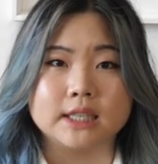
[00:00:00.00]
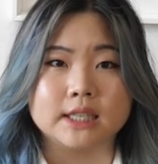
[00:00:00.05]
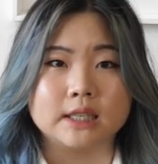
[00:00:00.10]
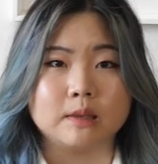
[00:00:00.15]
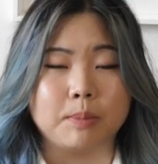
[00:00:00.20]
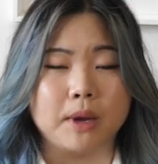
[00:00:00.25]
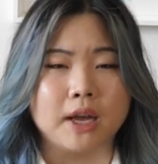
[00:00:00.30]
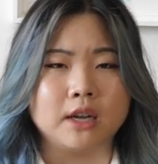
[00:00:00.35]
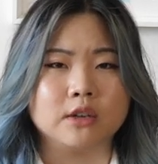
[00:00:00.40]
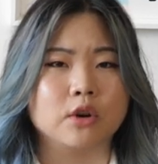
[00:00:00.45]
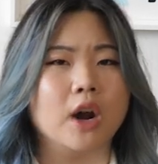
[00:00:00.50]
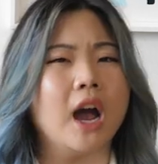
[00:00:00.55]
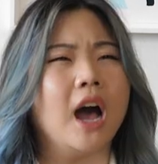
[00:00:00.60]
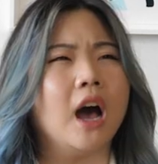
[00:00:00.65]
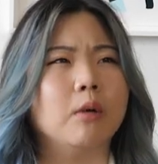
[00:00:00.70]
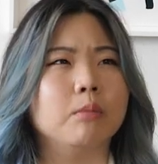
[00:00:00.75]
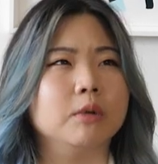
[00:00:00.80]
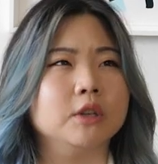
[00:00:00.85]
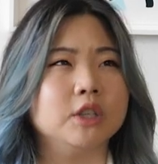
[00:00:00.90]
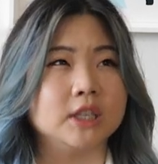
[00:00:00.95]
to spend or
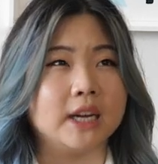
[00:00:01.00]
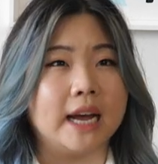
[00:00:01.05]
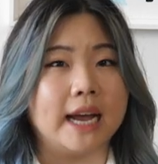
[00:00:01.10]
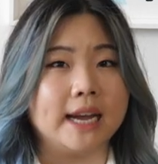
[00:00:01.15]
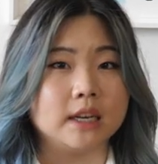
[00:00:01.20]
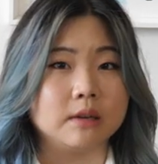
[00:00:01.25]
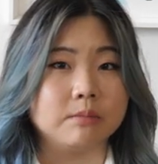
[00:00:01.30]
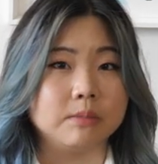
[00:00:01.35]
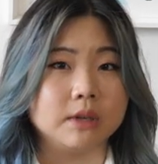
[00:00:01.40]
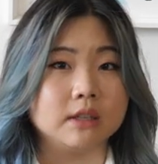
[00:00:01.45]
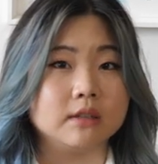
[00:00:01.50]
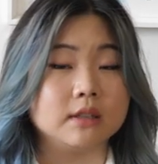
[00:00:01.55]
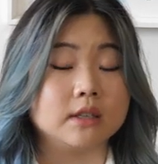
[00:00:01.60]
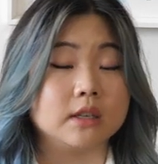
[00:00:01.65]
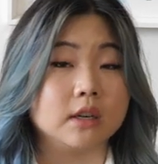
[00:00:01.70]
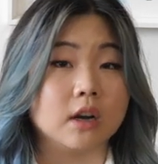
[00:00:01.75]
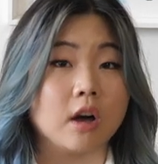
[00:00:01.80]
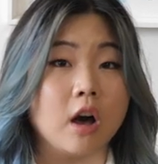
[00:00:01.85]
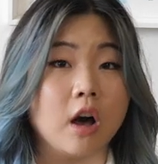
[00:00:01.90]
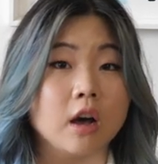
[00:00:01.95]
how much an item needs
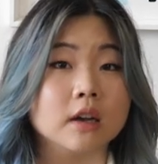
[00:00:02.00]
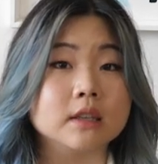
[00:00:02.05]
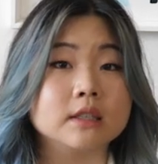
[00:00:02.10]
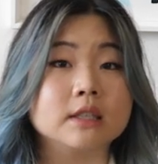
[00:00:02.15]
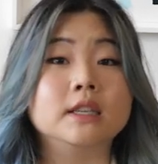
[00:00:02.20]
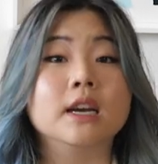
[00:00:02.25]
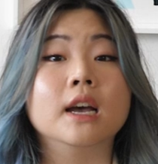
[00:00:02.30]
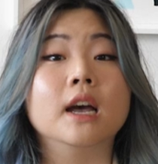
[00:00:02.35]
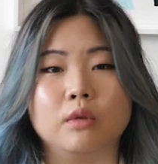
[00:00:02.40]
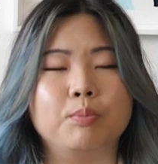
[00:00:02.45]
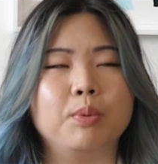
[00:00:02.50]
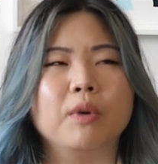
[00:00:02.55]
to cost